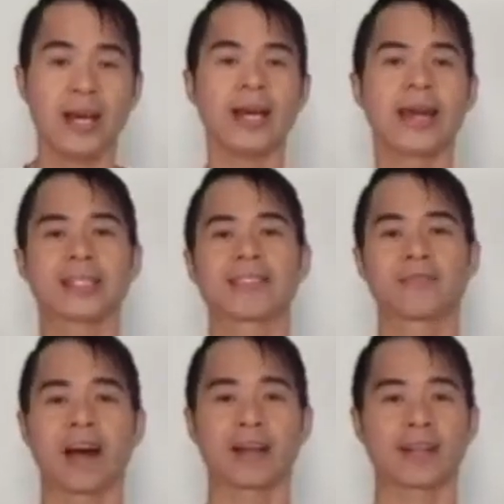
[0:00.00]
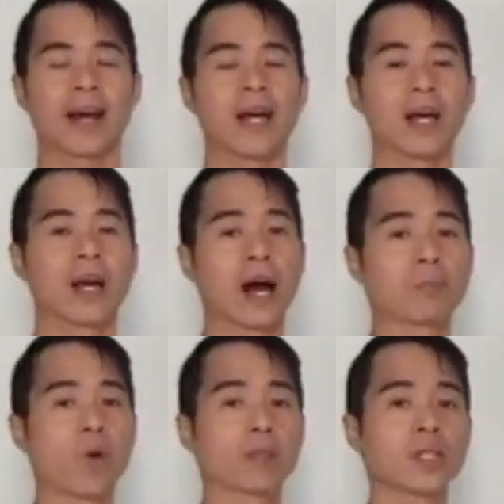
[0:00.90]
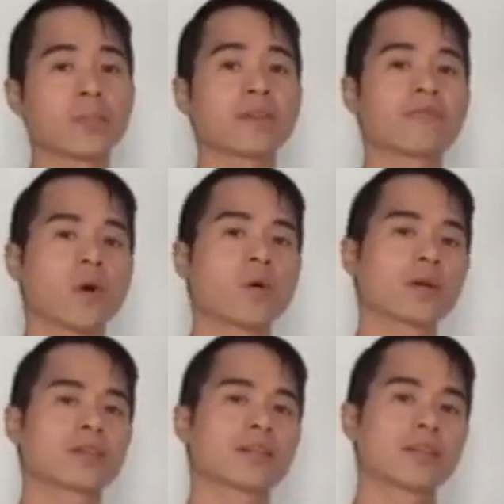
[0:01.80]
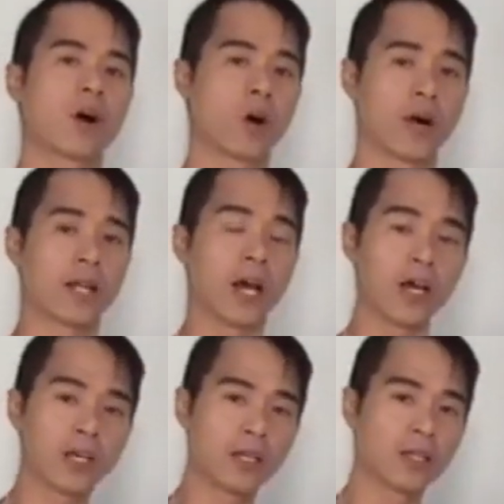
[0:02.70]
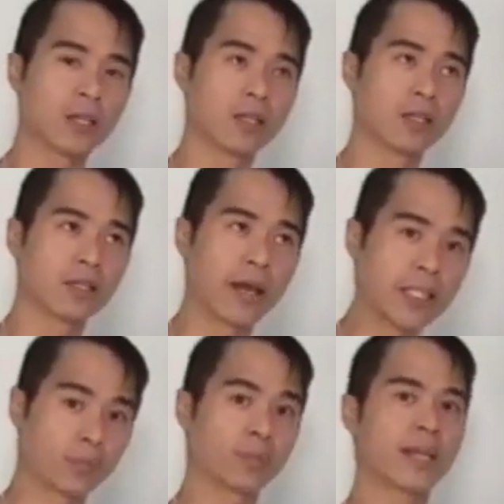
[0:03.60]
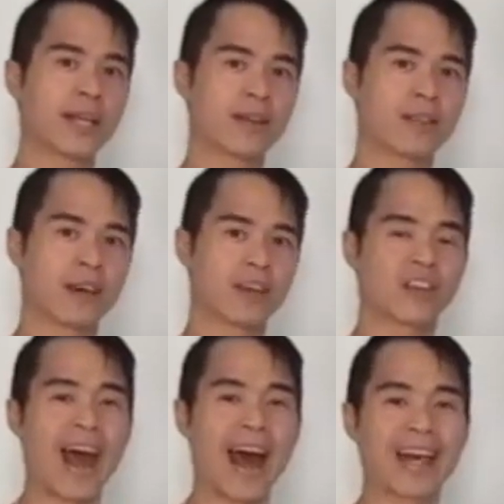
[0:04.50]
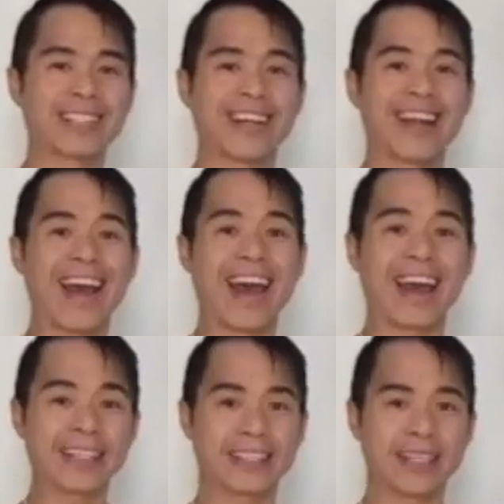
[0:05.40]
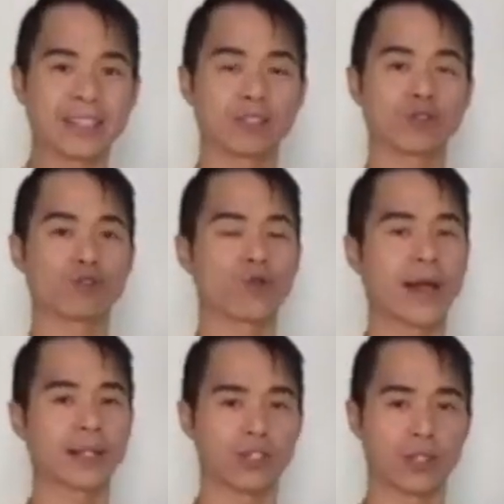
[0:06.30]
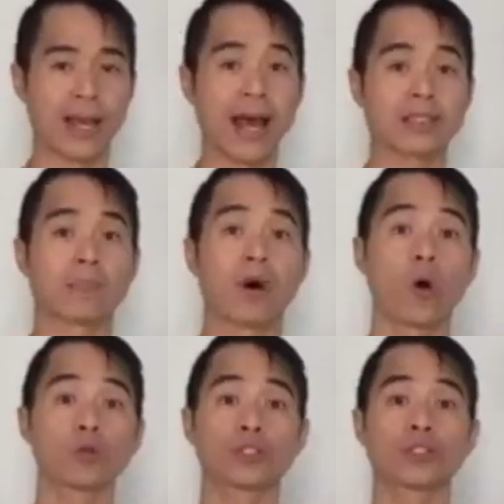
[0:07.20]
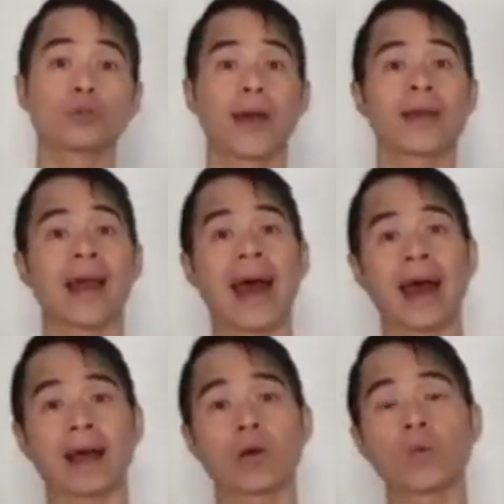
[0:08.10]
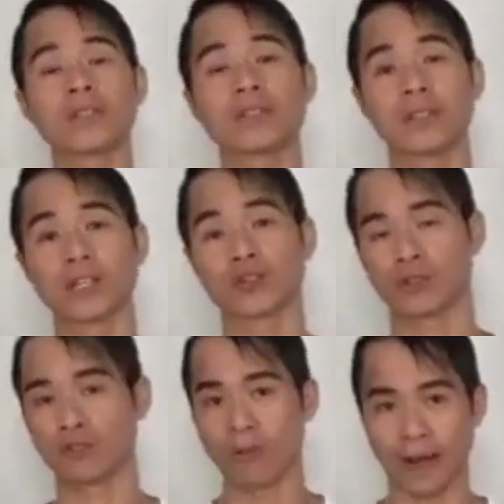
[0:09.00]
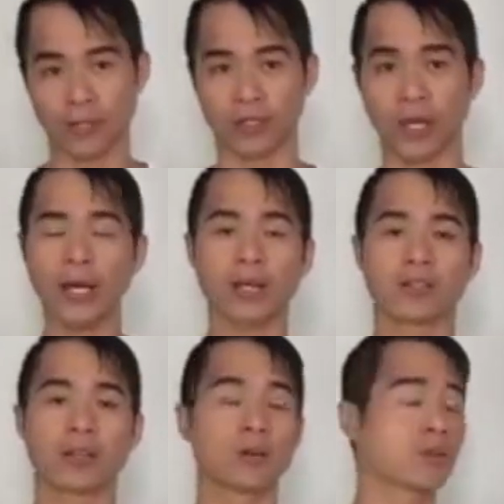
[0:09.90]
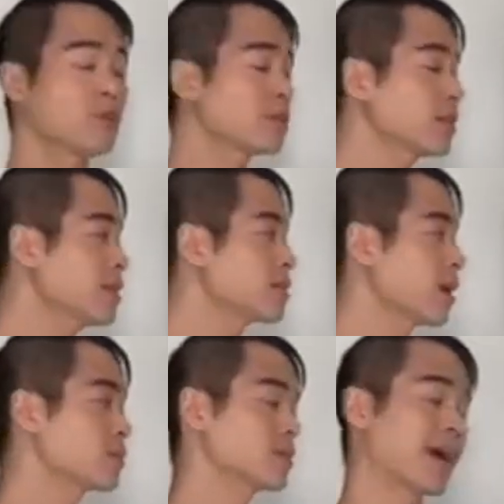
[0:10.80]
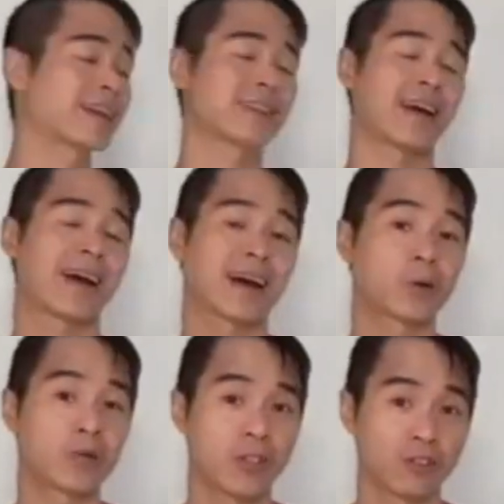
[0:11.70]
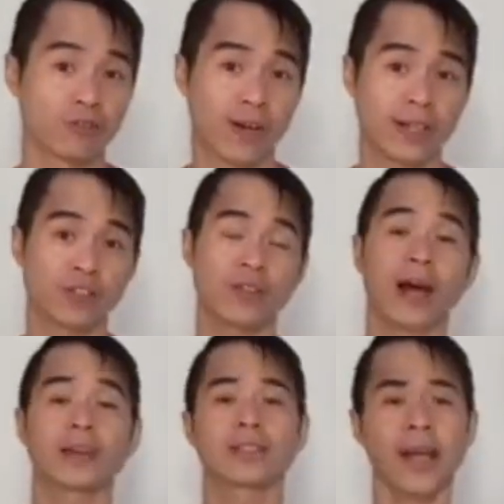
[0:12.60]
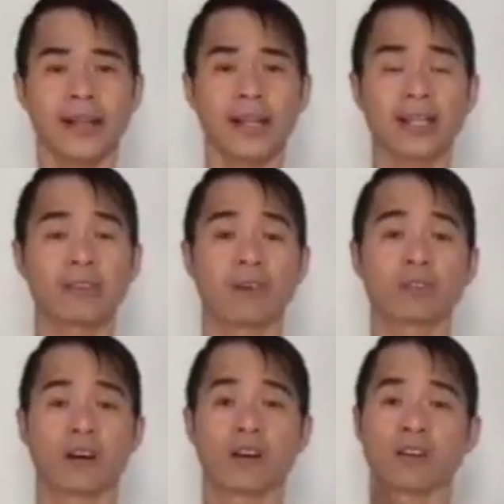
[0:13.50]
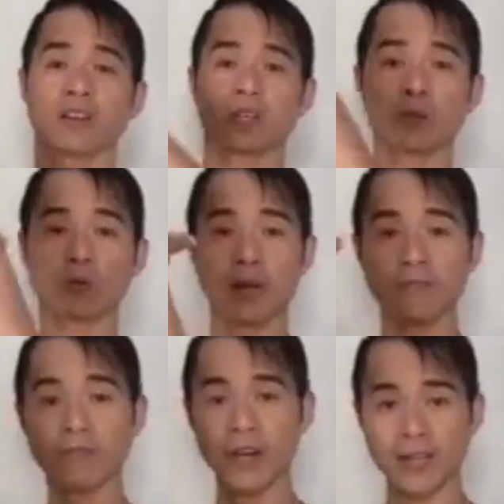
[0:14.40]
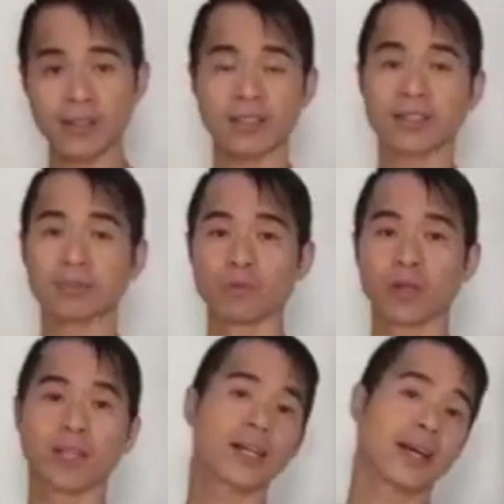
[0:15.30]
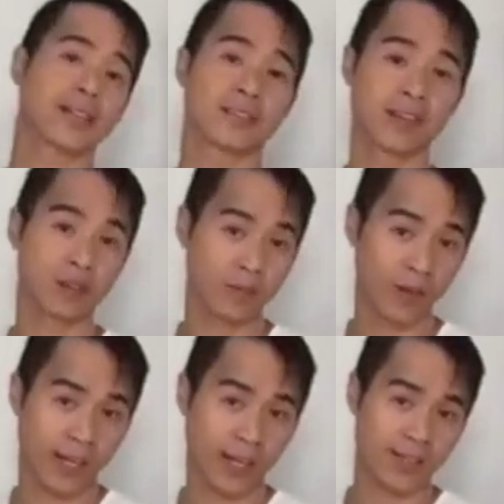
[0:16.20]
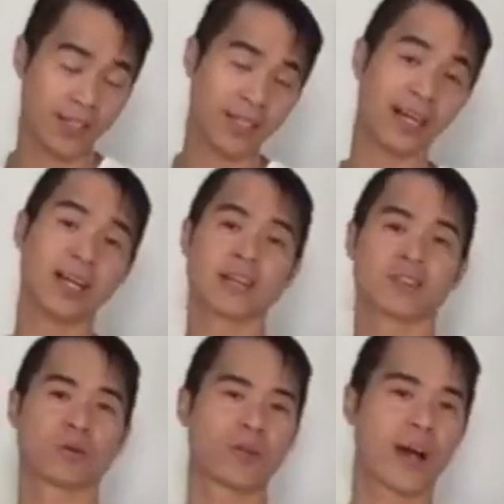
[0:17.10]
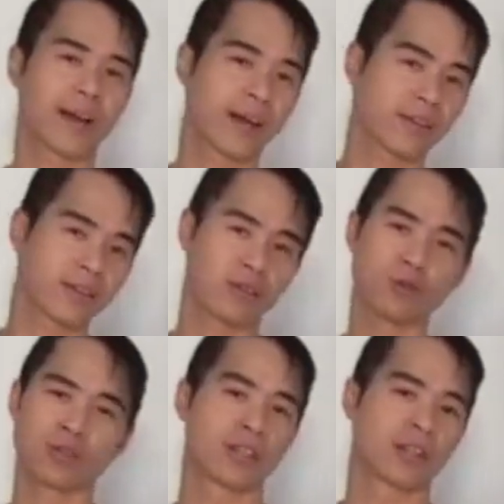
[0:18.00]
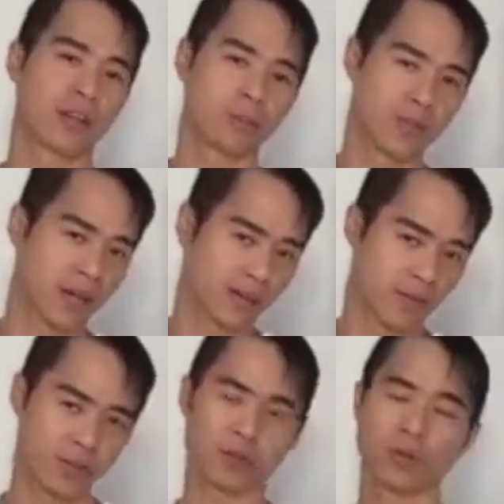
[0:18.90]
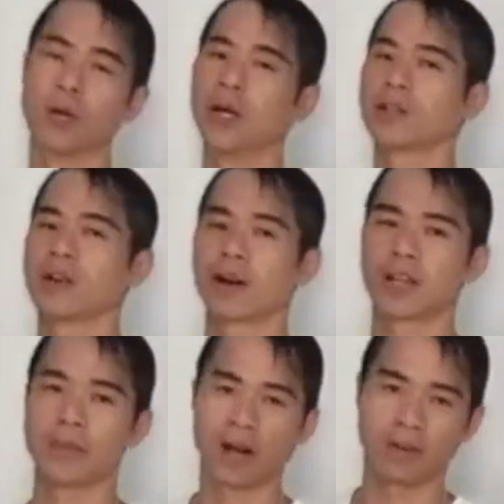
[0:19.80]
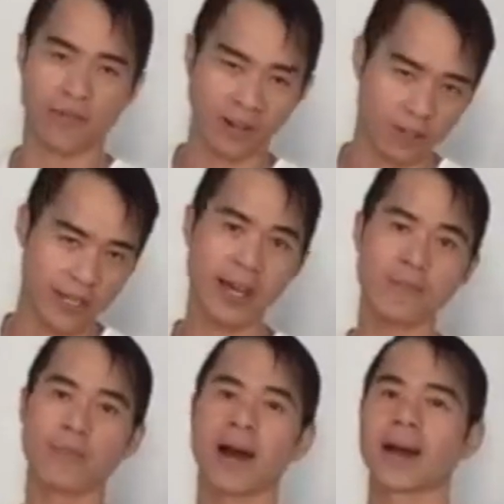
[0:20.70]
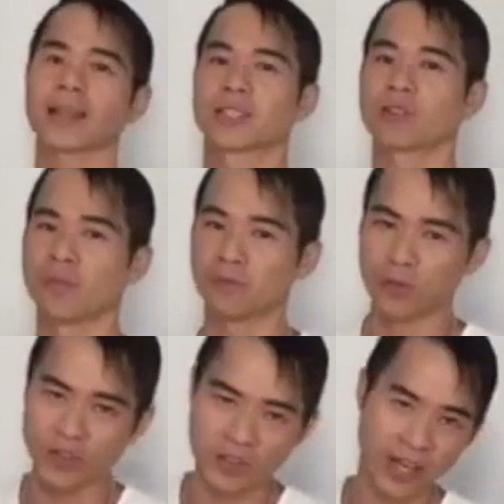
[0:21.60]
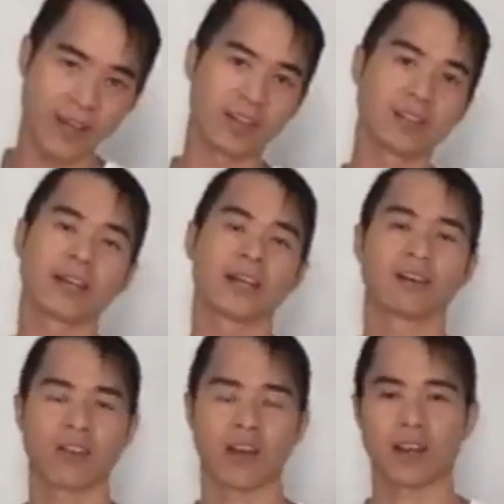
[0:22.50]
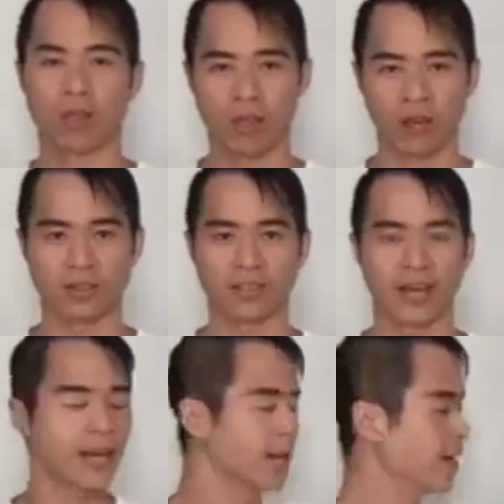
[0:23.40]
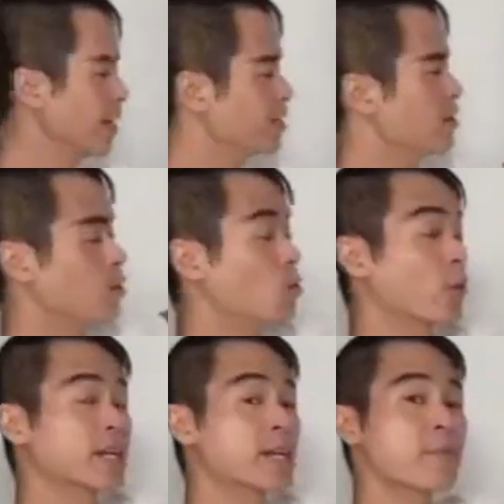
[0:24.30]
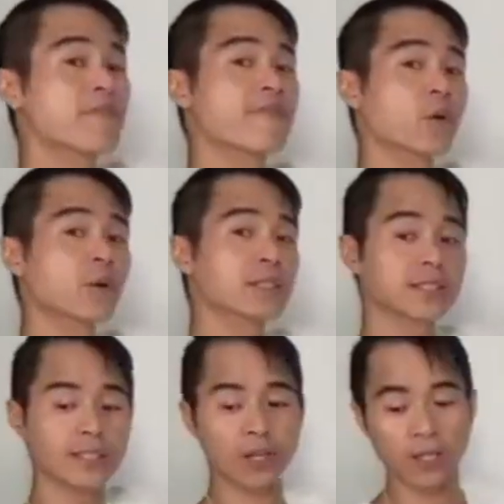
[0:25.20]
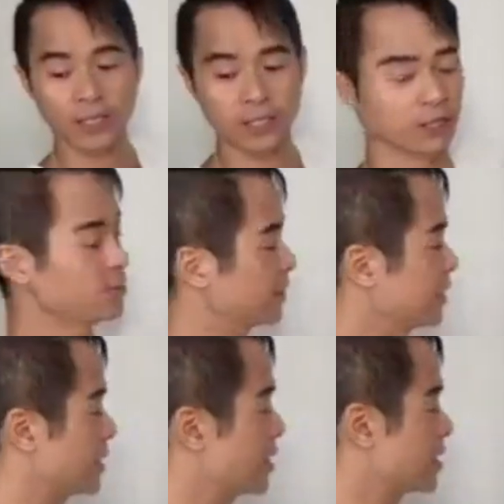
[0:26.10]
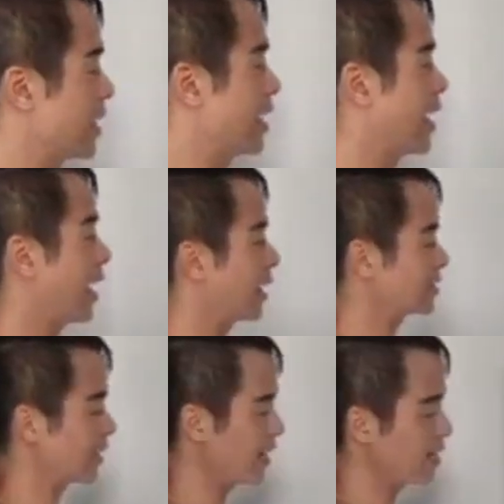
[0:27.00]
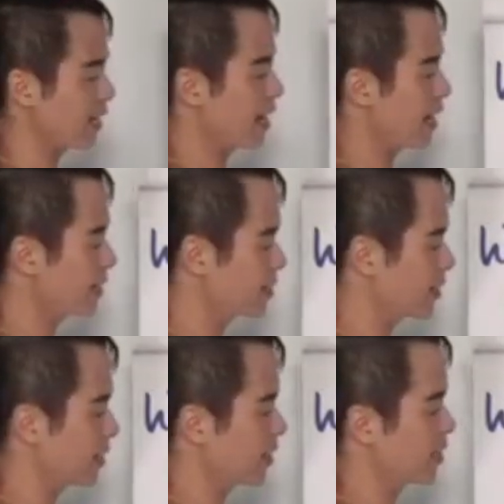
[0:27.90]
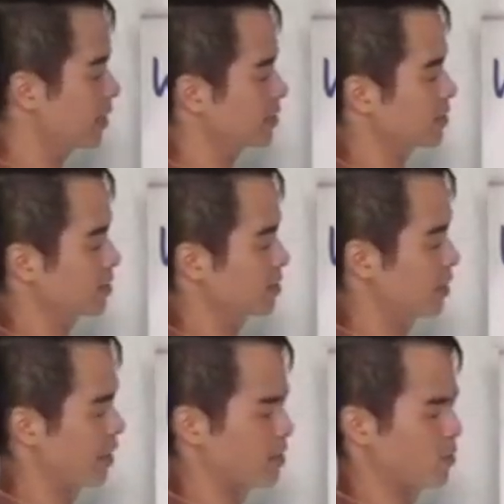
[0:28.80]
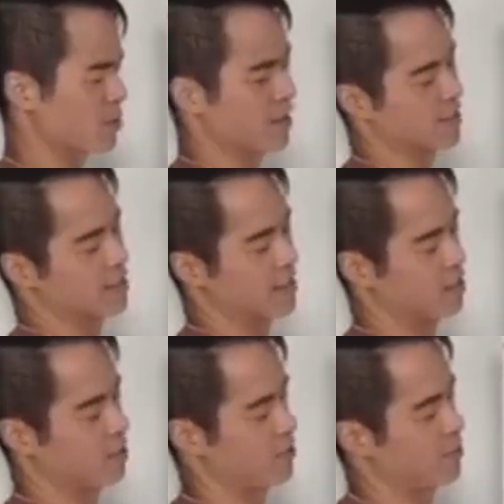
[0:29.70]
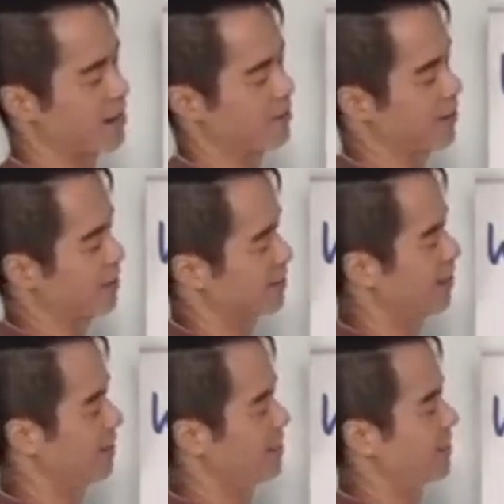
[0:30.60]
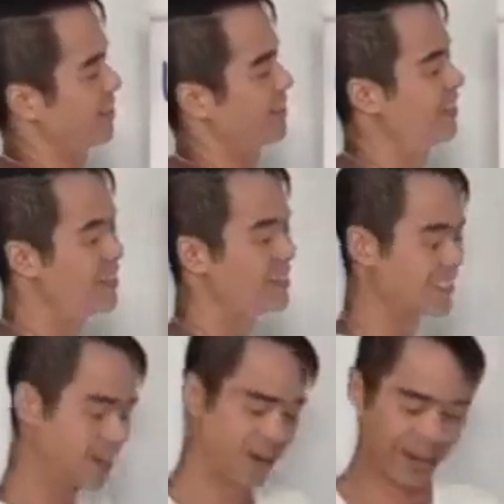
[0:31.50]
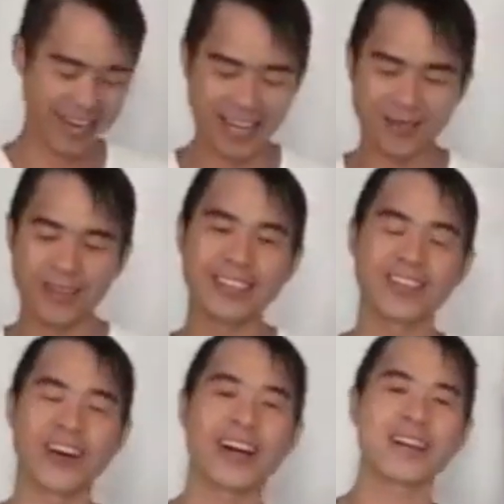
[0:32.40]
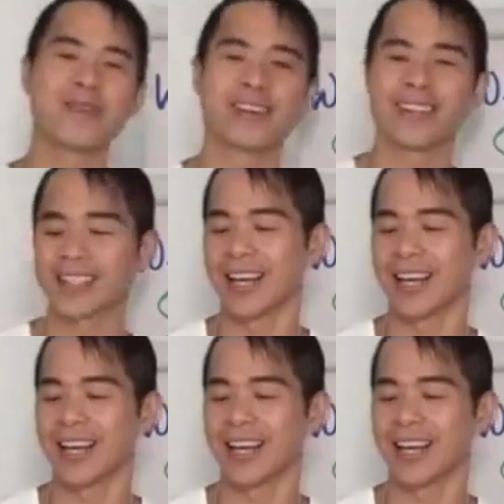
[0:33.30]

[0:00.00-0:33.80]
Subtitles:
is the fact that I'm going to be focusing on explaining this as an exit strategy as opposed to an acquisition strategy. So using lease option as an acquisition strategy, that technically falls under the creative financing umbrella and seller financing. So that gets usually lumped into talking about vendor takebacks, agreement for sale, and all that kind of things. Okay, so we're going to be focusing on using this as an exit. I think most exit signs are in red, right? So we're going to be talking about this